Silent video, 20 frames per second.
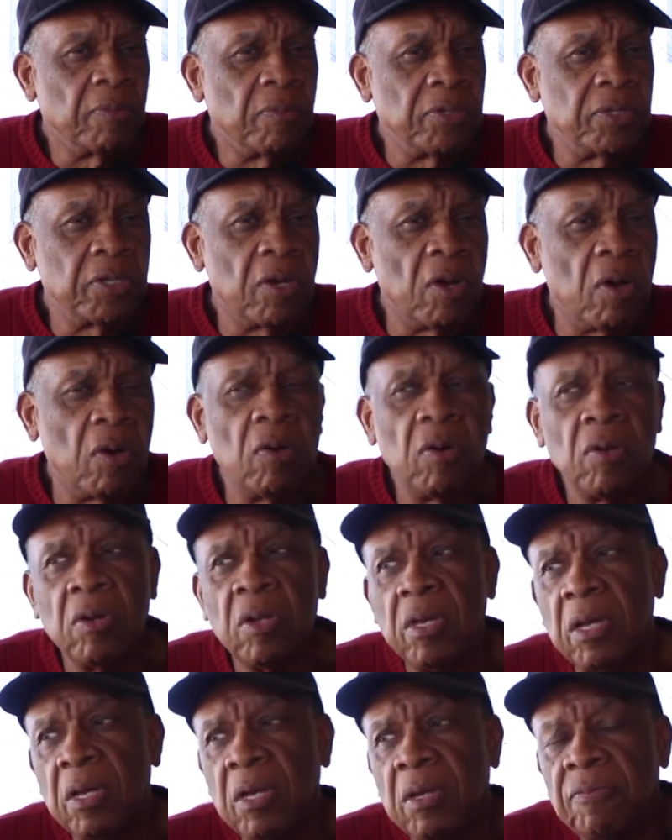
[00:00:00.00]
what you call
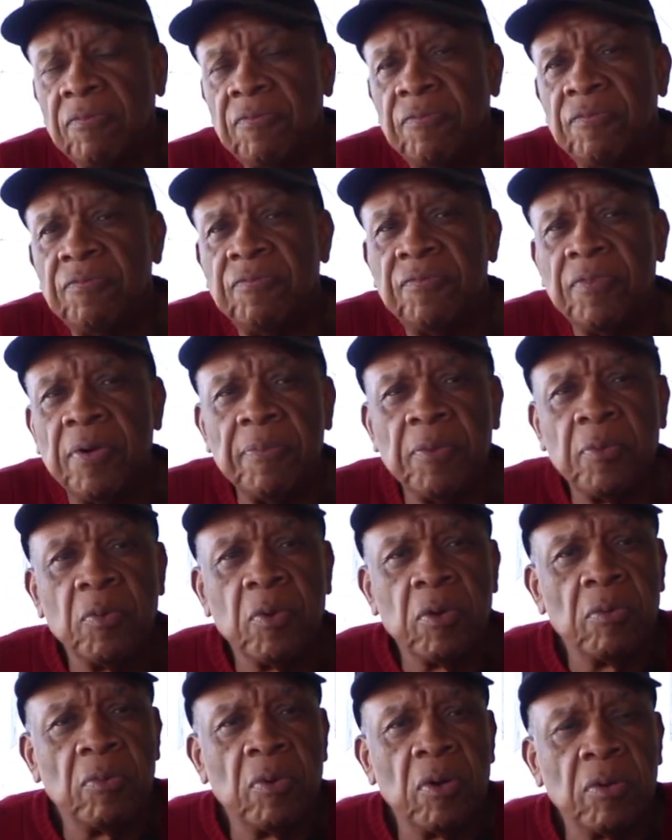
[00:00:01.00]
from the
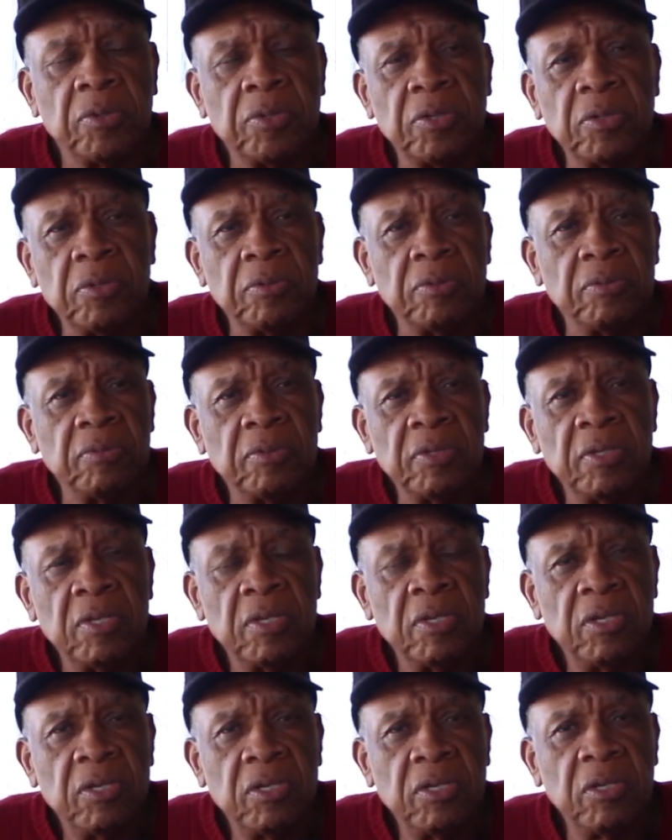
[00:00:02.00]
World War II
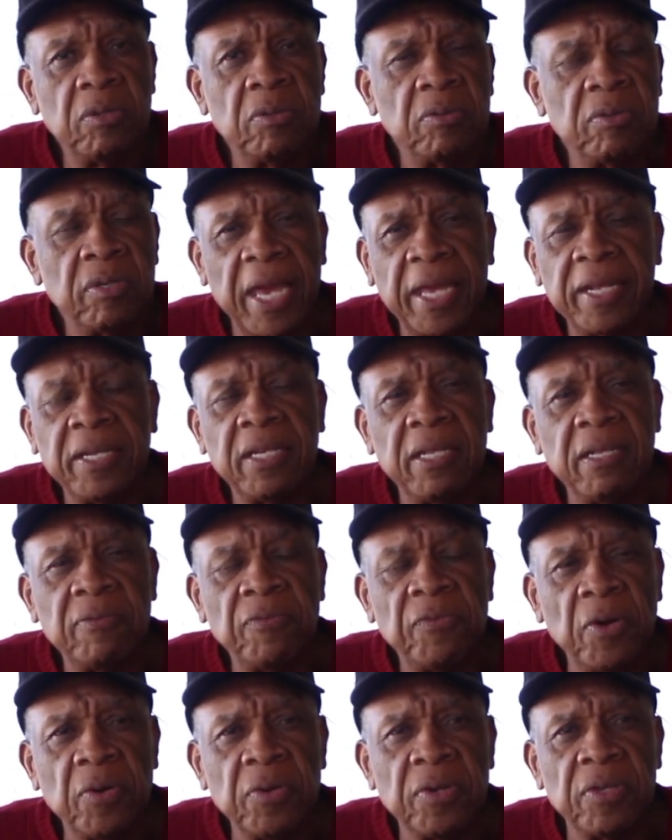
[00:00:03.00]
to
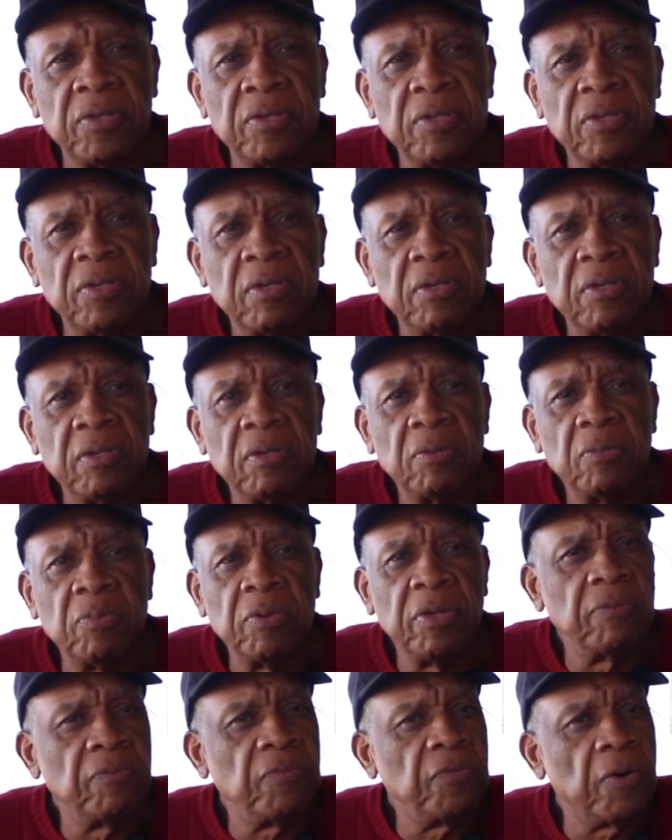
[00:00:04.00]
1940s.
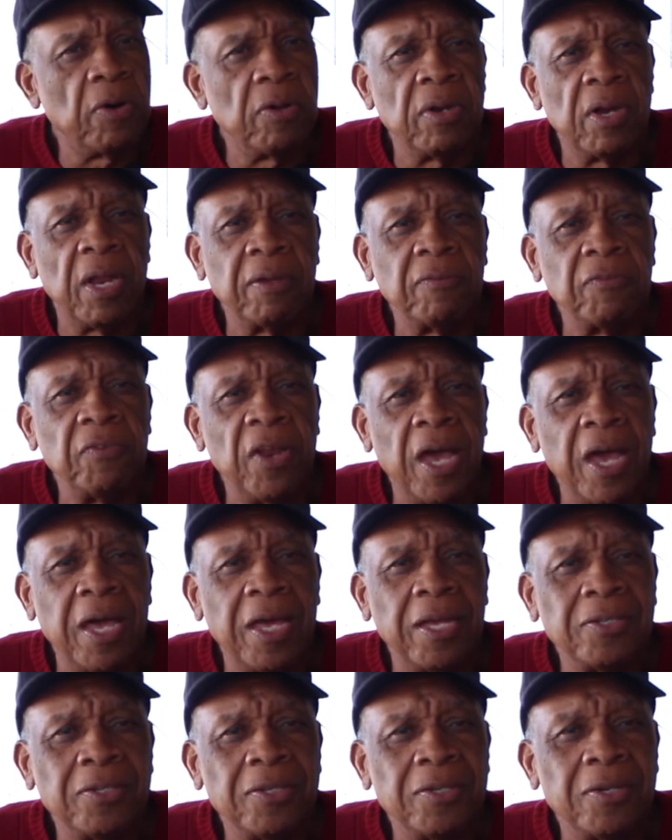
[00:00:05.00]
We have fallen like
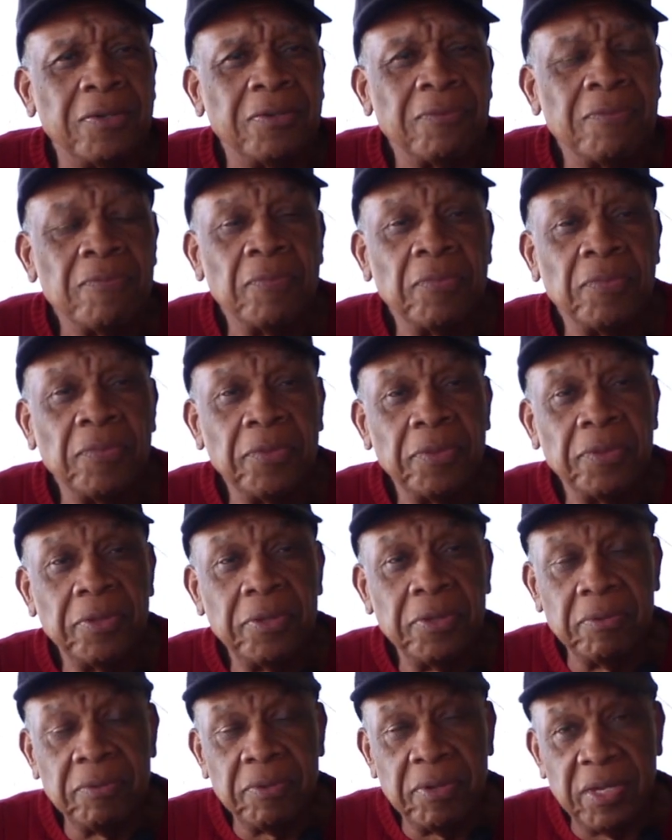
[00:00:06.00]
flies, you know.
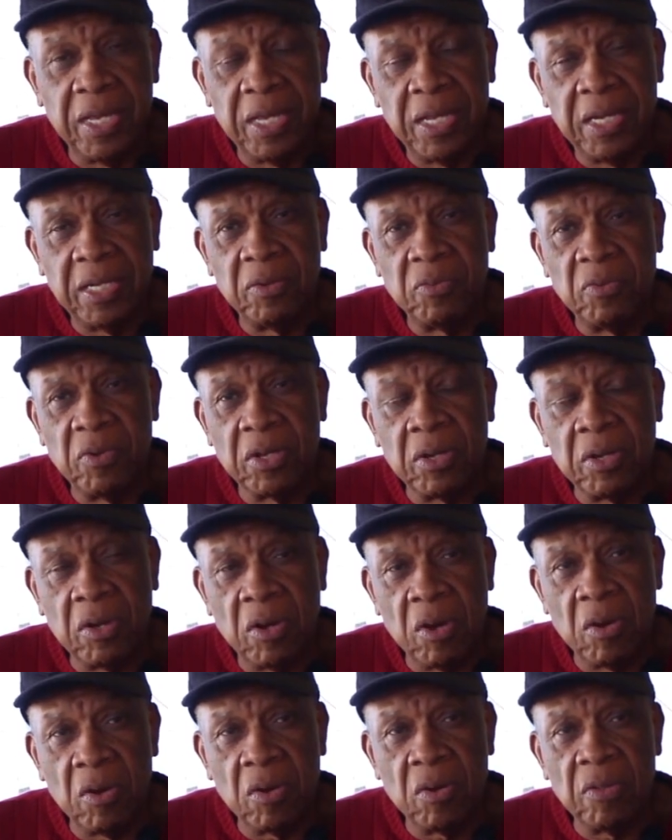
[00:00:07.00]
You need to
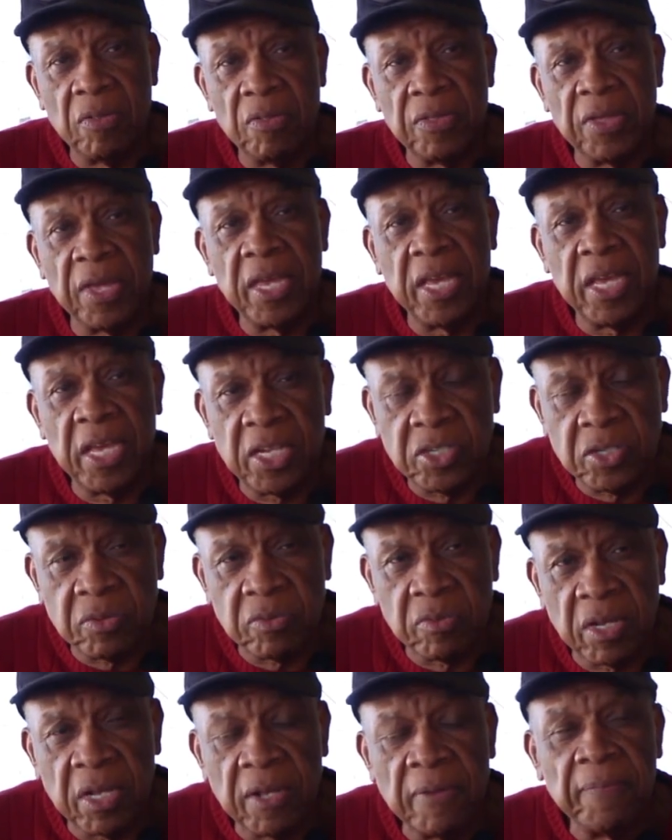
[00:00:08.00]
record the
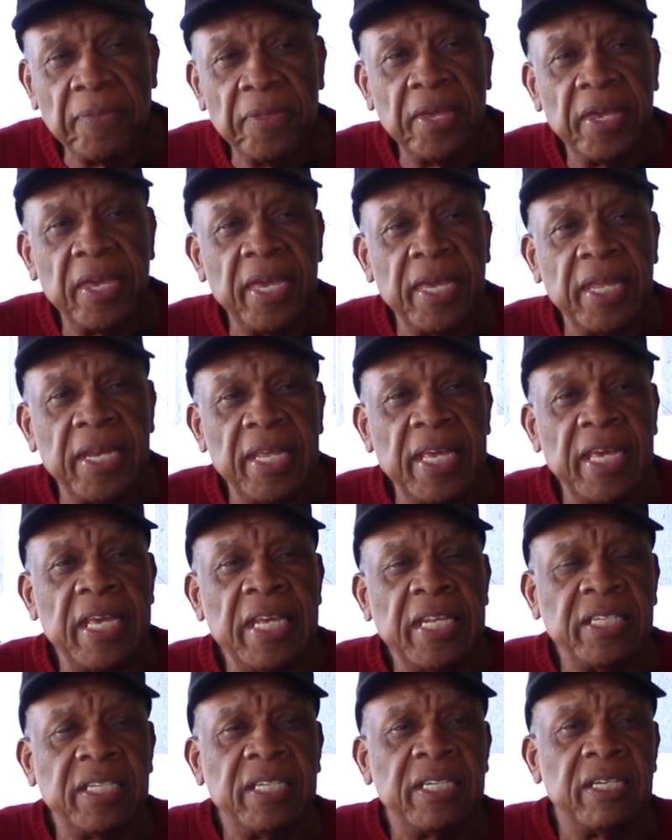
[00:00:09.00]
history in
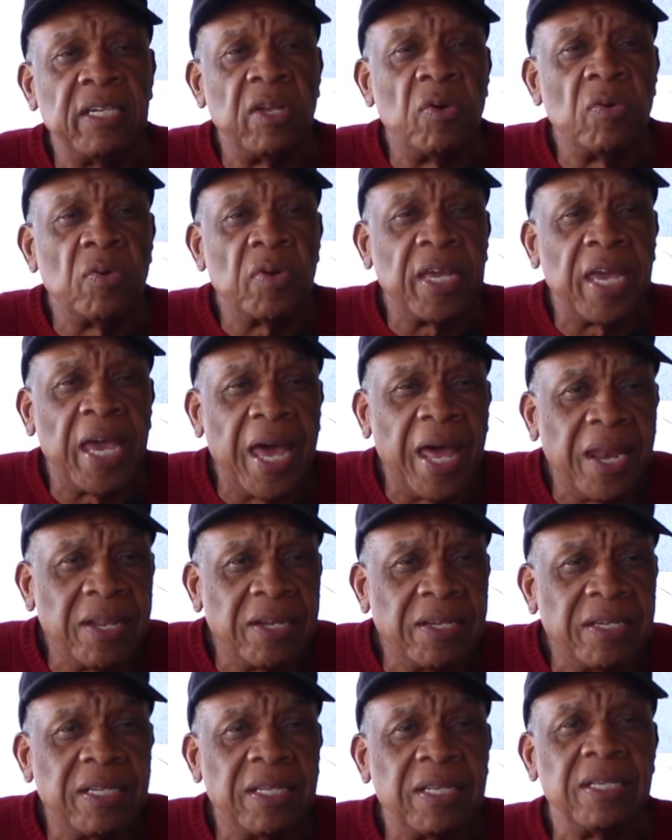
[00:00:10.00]
each
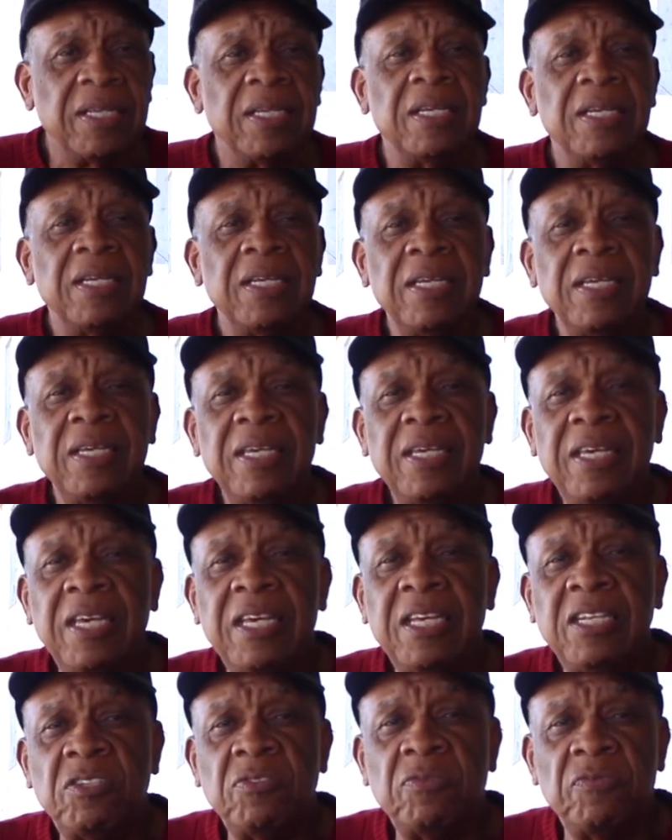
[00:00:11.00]
locality.
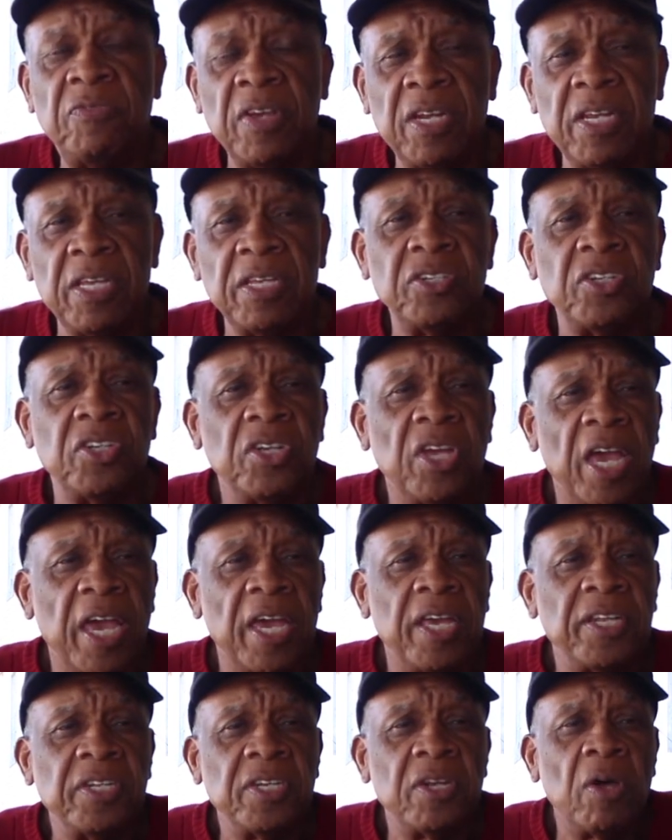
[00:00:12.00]
Each village
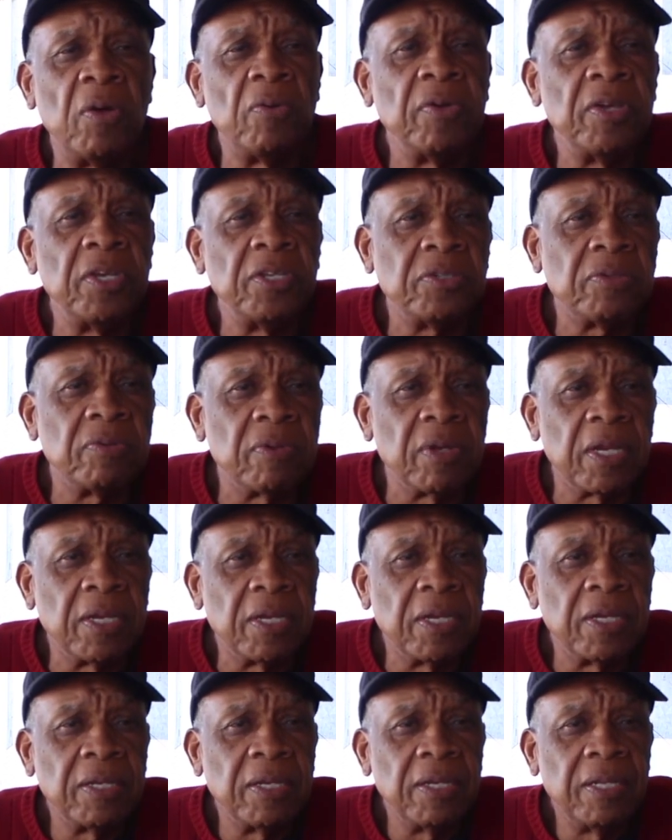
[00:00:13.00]
has its own history.
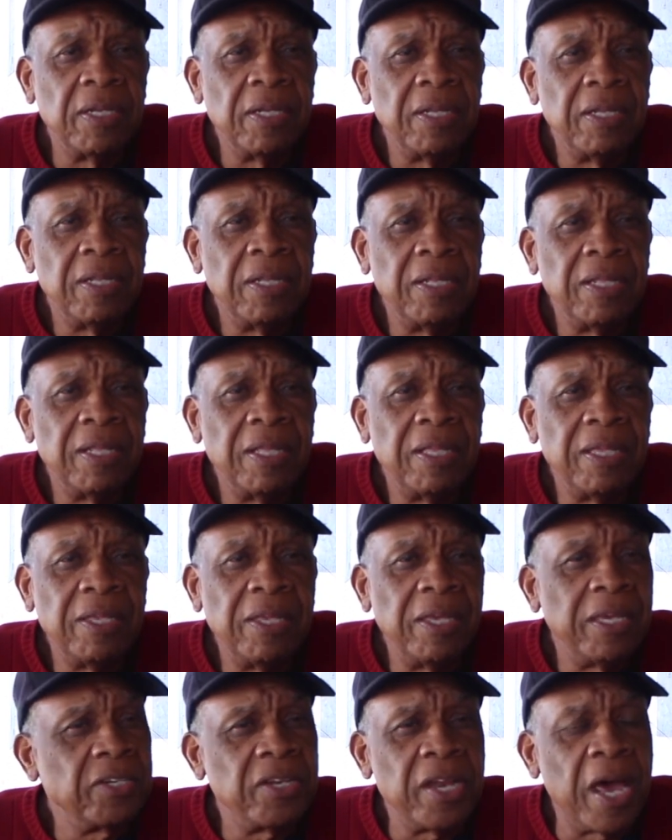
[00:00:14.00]

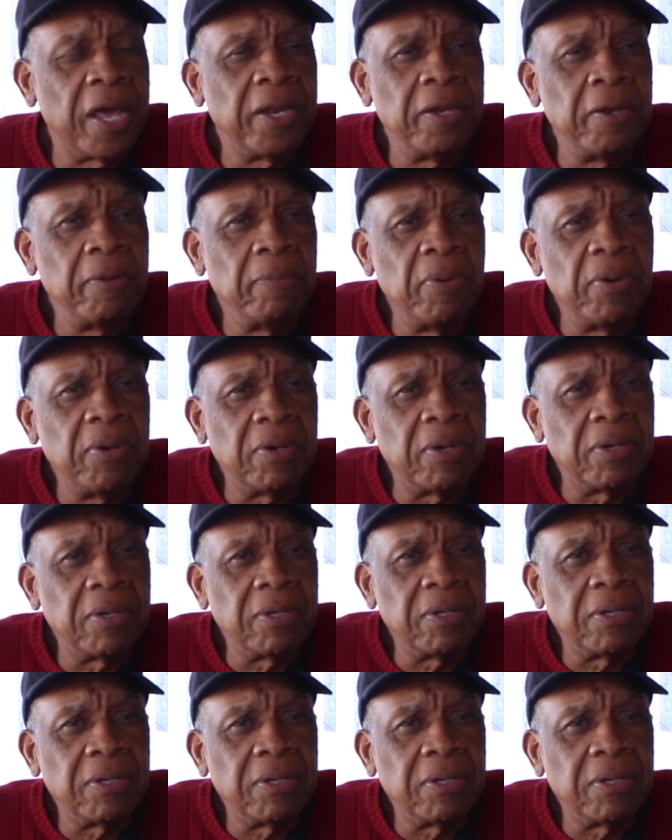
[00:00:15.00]
It's not in the book.